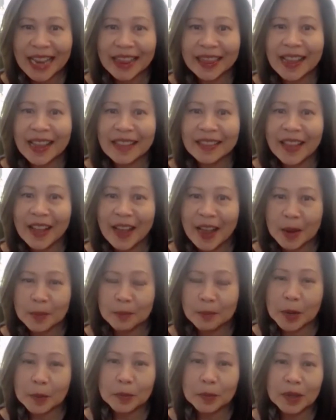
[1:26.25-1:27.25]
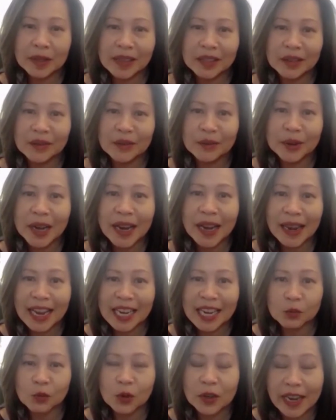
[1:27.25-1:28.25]
At that time, people doesn't
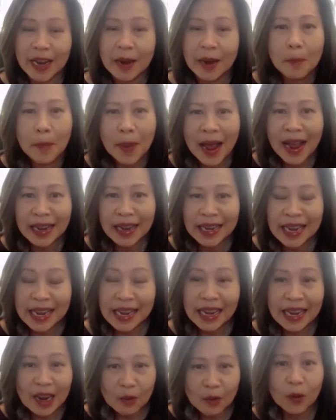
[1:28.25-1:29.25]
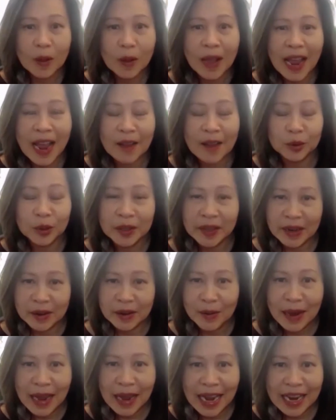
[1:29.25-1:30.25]
realize what impact it will have to
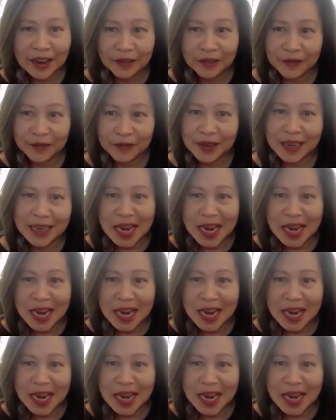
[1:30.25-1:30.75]
their life.